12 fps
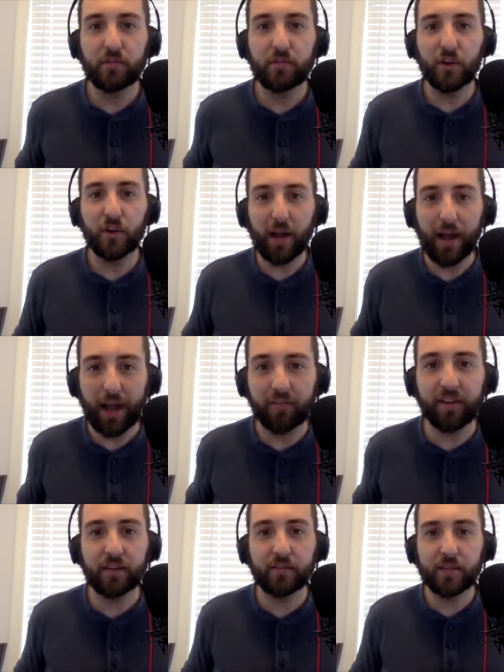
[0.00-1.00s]
you know,
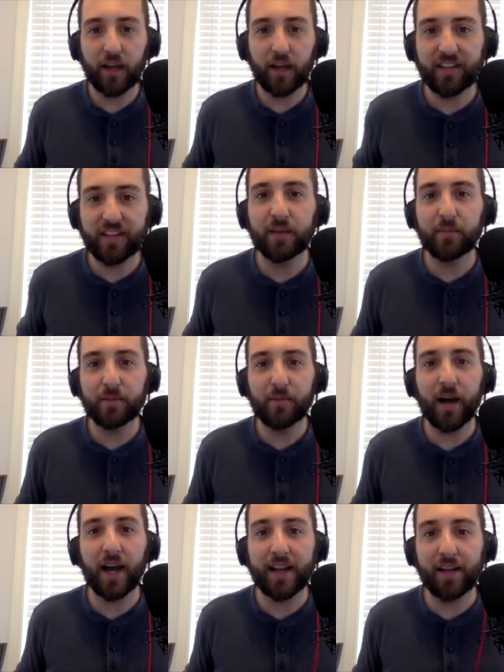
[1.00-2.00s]
having God's kingdom in
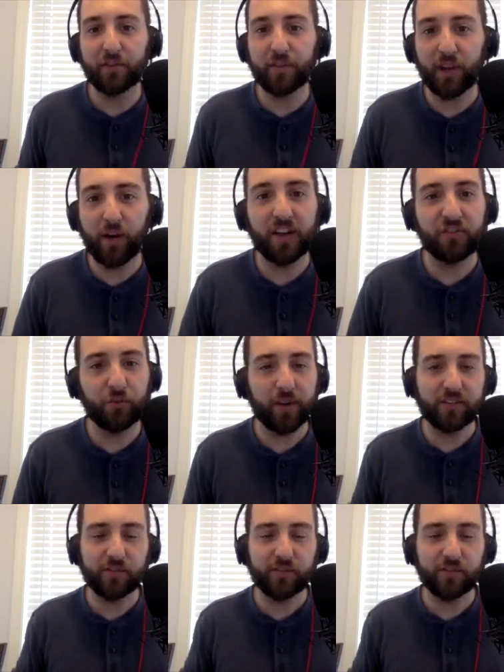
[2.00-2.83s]
mind after they graduate.